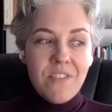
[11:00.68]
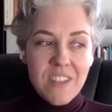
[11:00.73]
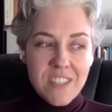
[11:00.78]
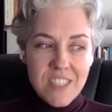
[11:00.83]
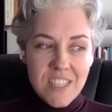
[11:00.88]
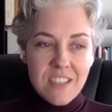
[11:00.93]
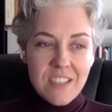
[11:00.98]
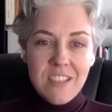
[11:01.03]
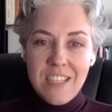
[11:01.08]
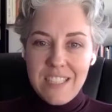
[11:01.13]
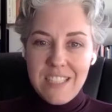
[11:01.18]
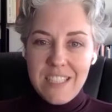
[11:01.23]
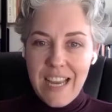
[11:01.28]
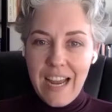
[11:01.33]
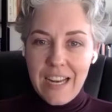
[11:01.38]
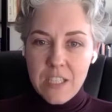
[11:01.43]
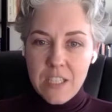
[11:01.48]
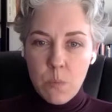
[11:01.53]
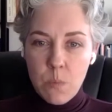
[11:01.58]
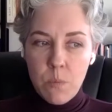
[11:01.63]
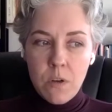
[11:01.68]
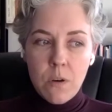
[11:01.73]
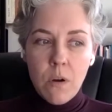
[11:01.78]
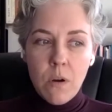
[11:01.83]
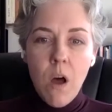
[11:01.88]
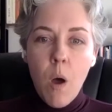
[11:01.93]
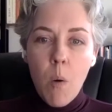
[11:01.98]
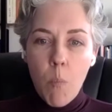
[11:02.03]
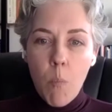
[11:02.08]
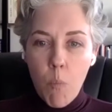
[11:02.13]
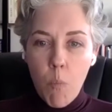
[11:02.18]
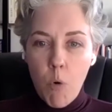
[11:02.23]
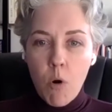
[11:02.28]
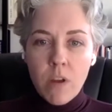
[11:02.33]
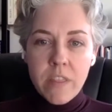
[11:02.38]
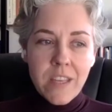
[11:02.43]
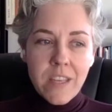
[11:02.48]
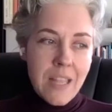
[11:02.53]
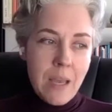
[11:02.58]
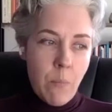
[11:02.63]
physically tangible
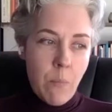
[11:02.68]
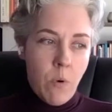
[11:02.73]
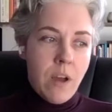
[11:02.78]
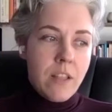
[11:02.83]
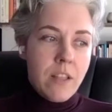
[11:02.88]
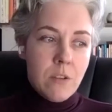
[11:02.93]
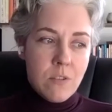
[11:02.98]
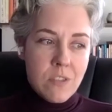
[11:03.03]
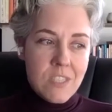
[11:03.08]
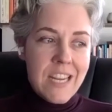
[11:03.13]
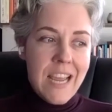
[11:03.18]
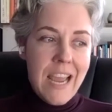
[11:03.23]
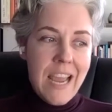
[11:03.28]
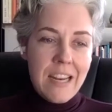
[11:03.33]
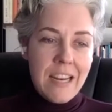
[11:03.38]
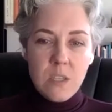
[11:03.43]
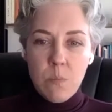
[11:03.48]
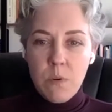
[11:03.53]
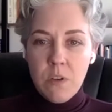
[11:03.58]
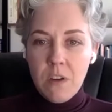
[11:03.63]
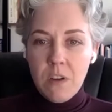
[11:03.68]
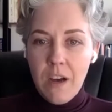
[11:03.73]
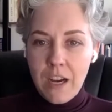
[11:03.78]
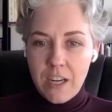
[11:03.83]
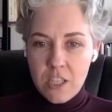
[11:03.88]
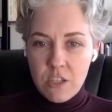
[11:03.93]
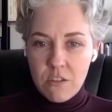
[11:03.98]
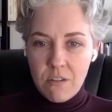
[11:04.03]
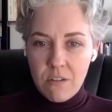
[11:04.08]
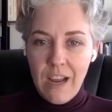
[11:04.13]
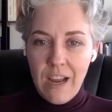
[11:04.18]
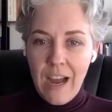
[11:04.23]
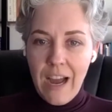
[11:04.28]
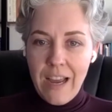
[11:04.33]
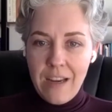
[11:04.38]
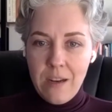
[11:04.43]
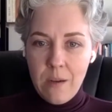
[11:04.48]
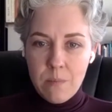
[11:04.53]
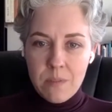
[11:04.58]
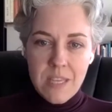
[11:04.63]
more than they want those tangible luxury
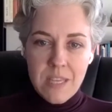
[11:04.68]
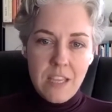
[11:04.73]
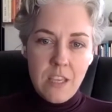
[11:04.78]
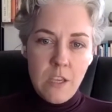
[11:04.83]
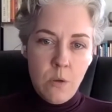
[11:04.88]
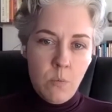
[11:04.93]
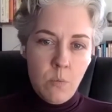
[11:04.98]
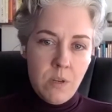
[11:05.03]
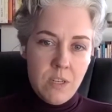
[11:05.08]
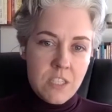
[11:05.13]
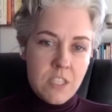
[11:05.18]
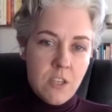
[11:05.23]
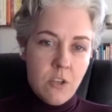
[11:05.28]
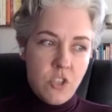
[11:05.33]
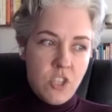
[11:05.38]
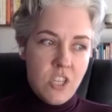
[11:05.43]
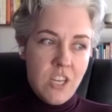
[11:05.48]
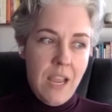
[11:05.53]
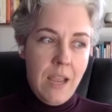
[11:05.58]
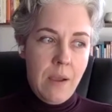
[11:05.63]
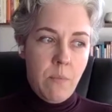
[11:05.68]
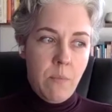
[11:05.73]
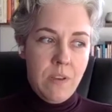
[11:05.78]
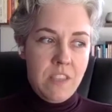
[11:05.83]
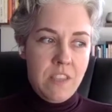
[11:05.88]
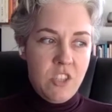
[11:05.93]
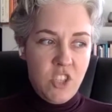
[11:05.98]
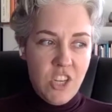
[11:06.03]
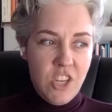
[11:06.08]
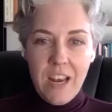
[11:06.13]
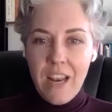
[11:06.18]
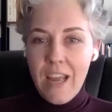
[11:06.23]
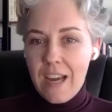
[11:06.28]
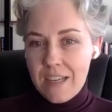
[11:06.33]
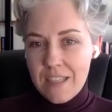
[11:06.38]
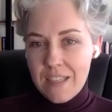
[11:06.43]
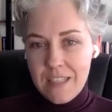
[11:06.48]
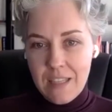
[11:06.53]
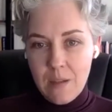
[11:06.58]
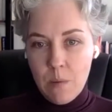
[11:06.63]
items that you would associate with gen
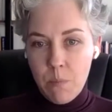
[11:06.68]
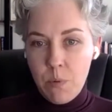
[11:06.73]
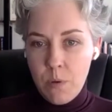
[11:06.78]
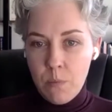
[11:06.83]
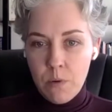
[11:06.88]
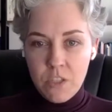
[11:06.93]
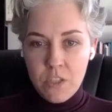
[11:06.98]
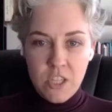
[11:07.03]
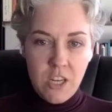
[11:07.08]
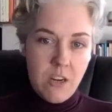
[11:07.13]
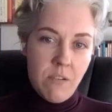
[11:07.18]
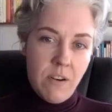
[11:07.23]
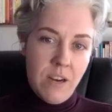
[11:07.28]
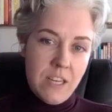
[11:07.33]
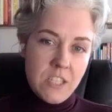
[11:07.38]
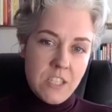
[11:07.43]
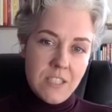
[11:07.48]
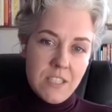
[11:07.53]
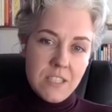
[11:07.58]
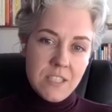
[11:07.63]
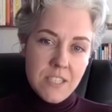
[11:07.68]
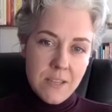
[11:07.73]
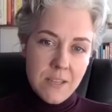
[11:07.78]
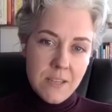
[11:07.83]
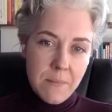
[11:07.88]
x and the boomer generations